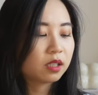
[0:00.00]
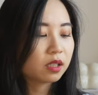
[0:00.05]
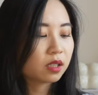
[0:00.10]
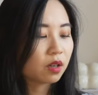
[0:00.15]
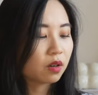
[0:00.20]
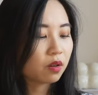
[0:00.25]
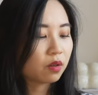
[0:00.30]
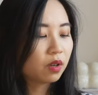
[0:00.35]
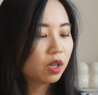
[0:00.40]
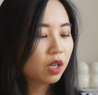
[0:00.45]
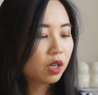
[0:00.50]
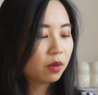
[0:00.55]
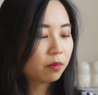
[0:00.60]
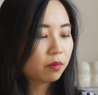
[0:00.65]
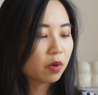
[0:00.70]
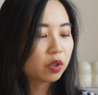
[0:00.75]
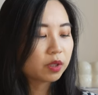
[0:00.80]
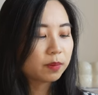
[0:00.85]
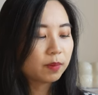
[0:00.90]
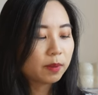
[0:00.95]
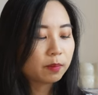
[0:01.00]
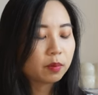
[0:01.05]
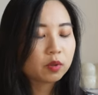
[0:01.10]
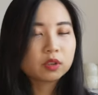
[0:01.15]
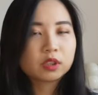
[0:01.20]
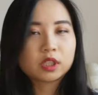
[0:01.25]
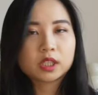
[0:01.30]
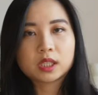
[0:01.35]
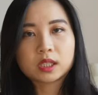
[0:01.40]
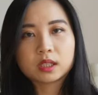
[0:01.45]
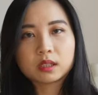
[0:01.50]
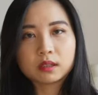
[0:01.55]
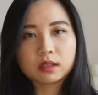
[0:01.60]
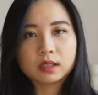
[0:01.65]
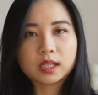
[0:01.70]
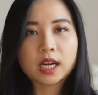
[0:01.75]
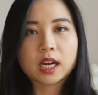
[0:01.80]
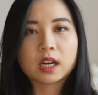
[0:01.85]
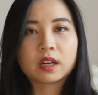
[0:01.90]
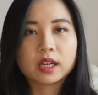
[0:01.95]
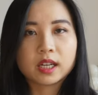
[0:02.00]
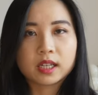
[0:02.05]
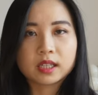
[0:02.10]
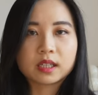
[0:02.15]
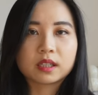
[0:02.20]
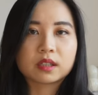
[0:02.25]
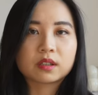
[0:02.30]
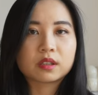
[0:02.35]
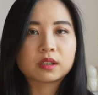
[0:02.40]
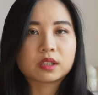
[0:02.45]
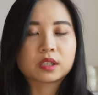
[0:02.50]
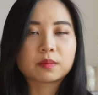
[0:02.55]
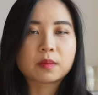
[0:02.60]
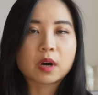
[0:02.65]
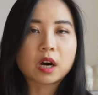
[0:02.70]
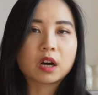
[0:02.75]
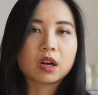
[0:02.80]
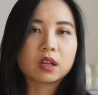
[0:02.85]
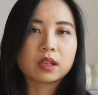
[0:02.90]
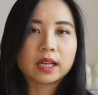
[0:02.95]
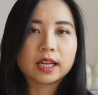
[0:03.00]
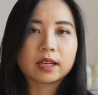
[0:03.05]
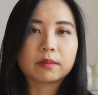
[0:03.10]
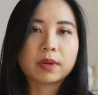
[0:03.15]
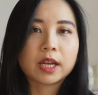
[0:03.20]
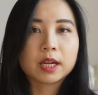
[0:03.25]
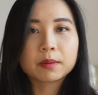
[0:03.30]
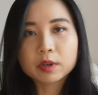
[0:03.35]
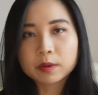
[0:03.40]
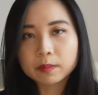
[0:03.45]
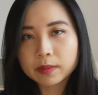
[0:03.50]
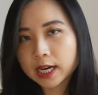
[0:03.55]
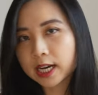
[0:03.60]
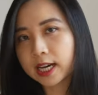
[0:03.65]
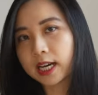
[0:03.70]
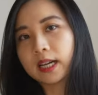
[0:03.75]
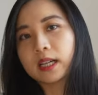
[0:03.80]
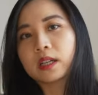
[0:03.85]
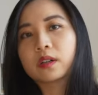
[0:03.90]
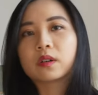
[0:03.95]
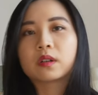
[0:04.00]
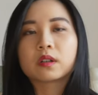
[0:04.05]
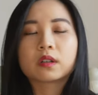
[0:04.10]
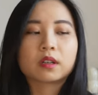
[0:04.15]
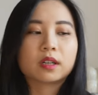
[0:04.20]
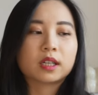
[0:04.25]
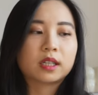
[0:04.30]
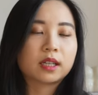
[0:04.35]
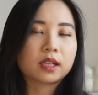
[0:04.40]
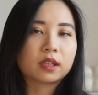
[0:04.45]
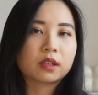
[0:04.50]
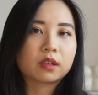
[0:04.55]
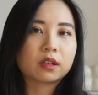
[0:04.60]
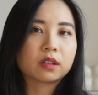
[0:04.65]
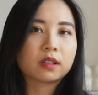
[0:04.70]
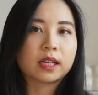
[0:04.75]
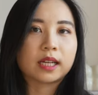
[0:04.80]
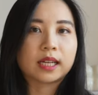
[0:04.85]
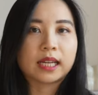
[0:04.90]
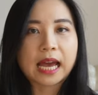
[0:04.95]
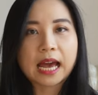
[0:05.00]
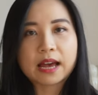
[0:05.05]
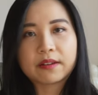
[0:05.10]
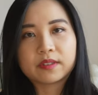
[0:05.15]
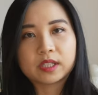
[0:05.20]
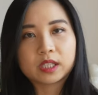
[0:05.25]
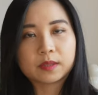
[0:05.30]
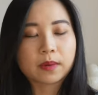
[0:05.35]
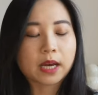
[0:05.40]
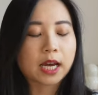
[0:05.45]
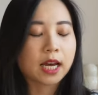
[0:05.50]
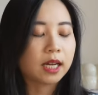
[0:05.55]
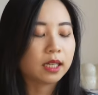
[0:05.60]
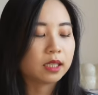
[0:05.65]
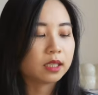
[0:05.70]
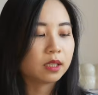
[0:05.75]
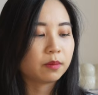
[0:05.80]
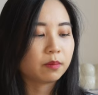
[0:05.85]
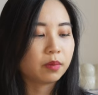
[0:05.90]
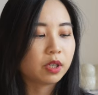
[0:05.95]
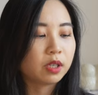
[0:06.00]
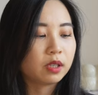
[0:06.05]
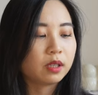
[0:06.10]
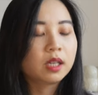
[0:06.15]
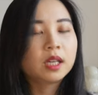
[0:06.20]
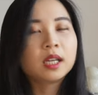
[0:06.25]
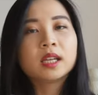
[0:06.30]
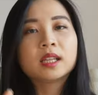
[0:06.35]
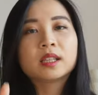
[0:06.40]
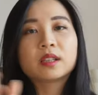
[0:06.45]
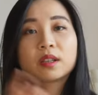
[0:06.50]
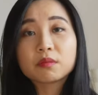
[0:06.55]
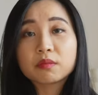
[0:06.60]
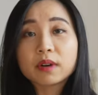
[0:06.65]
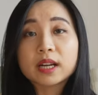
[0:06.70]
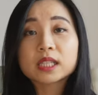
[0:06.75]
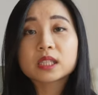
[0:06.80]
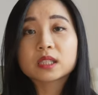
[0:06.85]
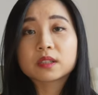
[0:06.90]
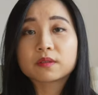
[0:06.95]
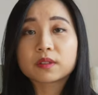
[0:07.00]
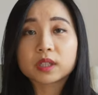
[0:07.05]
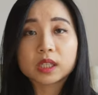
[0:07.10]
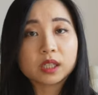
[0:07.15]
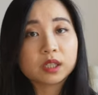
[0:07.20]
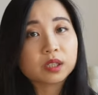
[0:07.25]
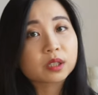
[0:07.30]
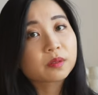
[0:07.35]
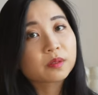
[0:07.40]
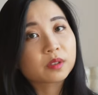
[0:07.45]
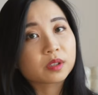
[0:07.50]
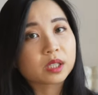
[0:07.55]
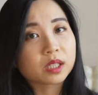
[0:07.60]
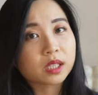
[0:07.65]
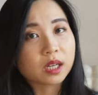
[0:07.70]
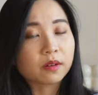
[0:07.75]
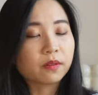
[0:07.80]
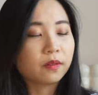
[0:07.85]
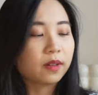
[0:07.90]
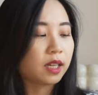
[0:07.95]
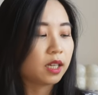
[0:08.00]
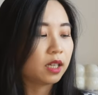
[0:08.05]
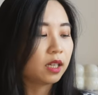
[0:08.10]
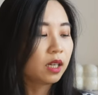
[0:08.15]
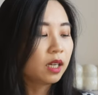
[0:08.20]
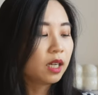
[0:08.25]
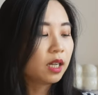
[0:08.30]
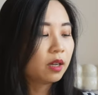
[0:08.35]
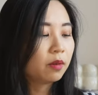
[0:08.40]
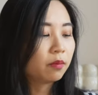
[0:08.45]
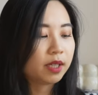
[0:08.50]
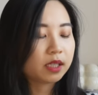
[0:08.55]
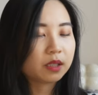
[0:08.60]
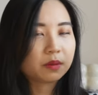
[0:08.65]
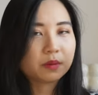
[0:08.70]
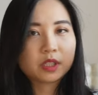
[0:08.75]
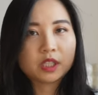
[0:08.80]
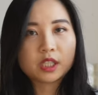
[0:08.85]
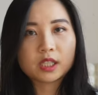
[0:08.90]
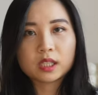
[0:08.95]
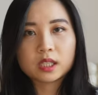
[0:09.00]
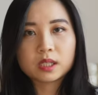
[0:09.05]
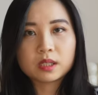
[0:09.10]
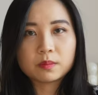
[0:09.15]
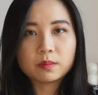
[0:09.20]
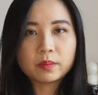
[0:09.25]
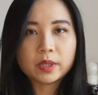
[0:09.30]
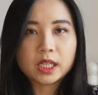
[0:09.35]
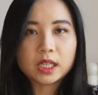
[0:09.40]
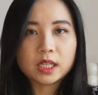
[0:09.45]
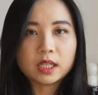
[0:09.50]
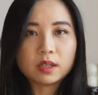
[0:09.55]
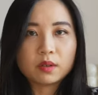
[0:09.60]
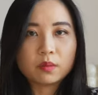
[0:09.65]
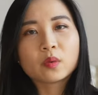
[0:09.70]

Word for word: So most people just carry another small like paper bag or another like canvas bag to put the rest of the useful stuff in. This would just be